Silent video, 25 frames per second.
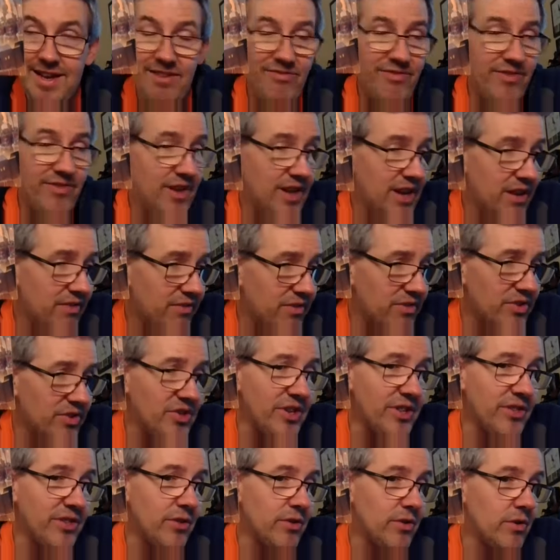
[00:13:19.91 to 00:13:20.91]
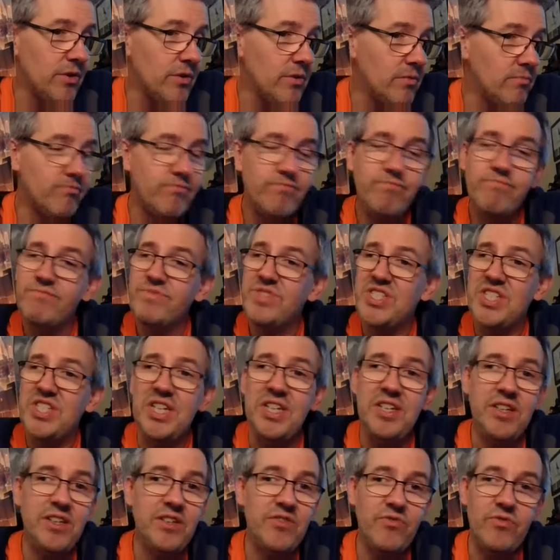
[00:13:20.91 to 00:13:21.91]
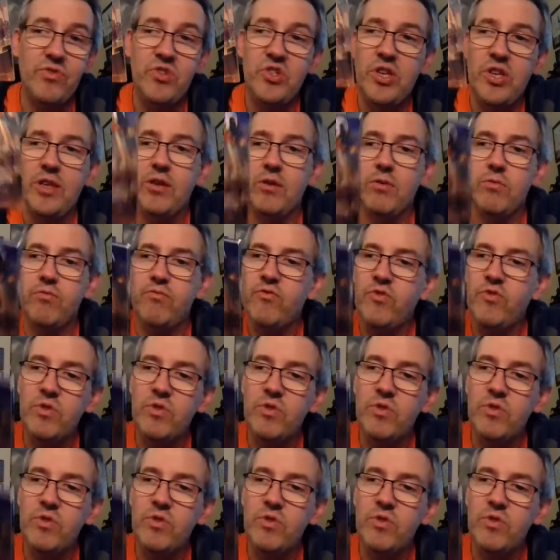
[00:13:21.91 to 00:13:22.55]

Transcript: I've never seen their CDs for sale.